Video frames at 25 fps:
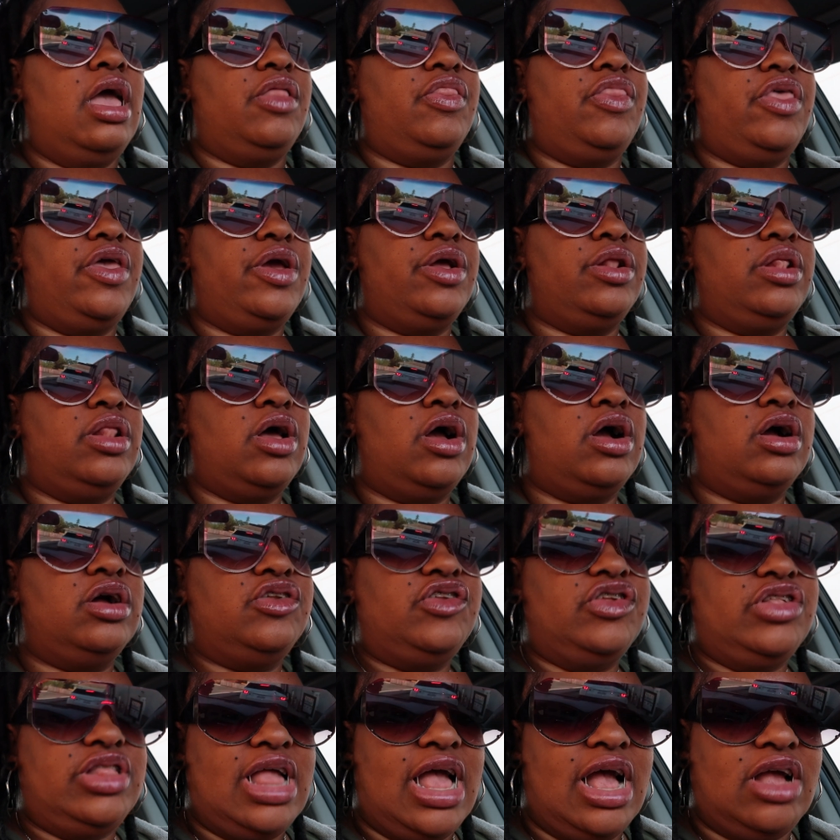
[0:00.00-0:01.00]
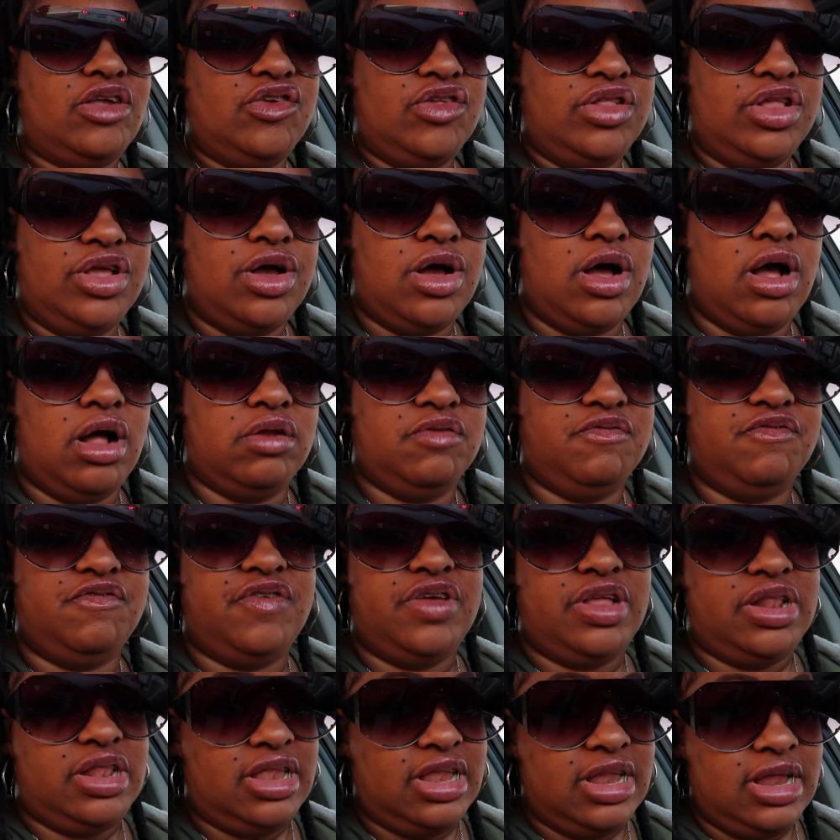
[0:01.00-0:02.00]
their large is actually called
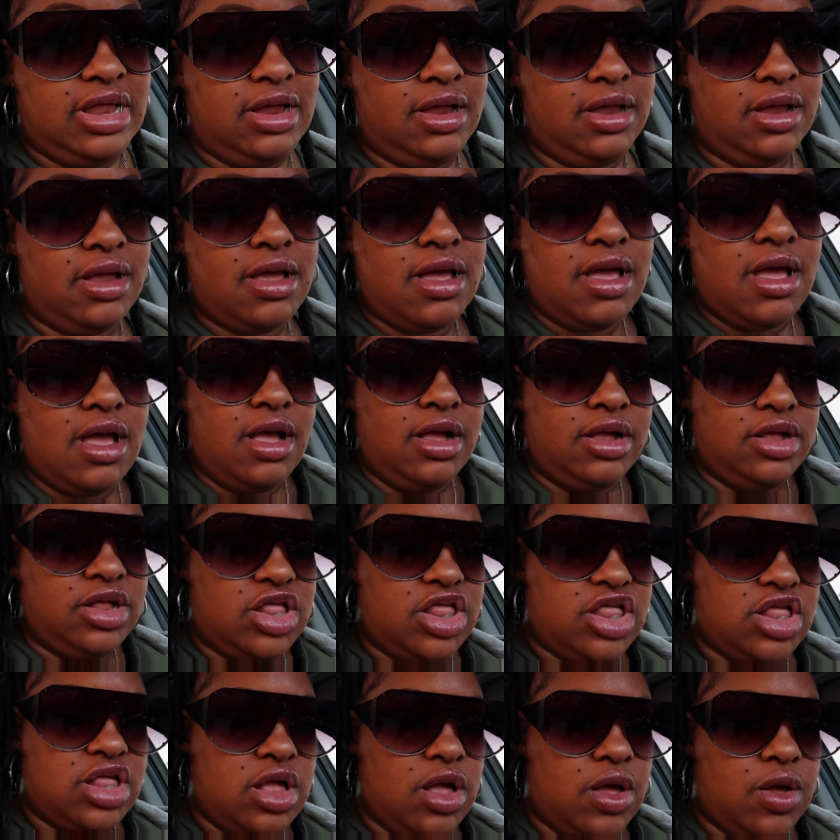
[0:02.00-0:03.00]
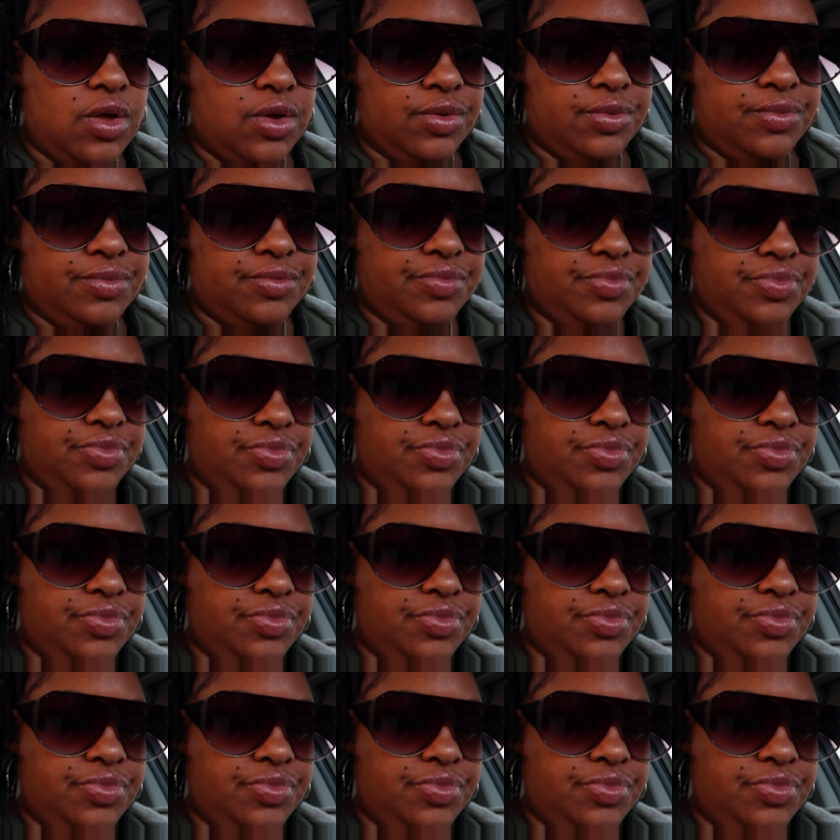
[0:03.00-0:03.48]
venti so